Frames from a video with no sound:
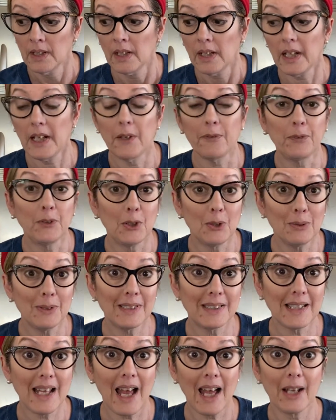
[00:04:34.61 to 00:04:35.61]
If you
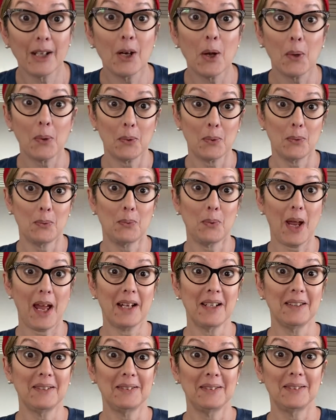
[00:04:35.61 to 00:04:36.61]
said
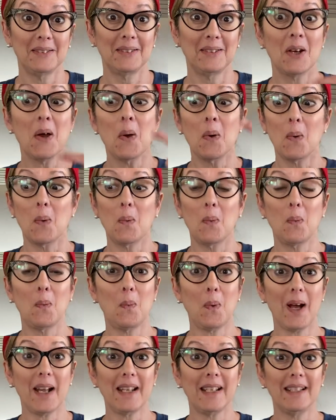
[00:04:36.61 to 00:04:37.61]
red,
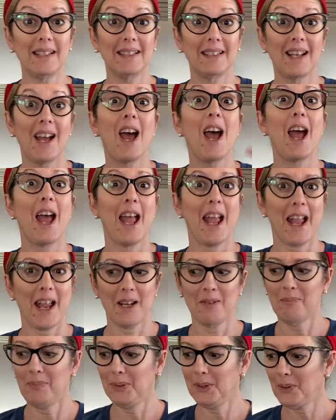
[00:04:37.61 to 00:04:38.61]
white,
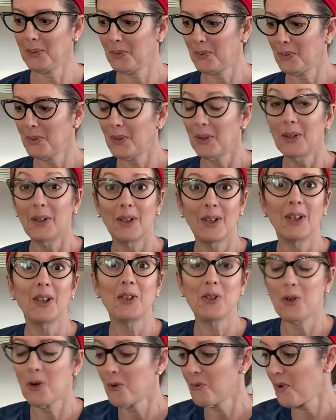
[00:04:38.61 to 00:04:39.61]
and blue,
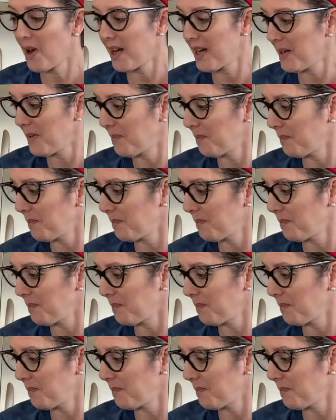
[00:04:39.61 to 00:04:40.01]
you're right.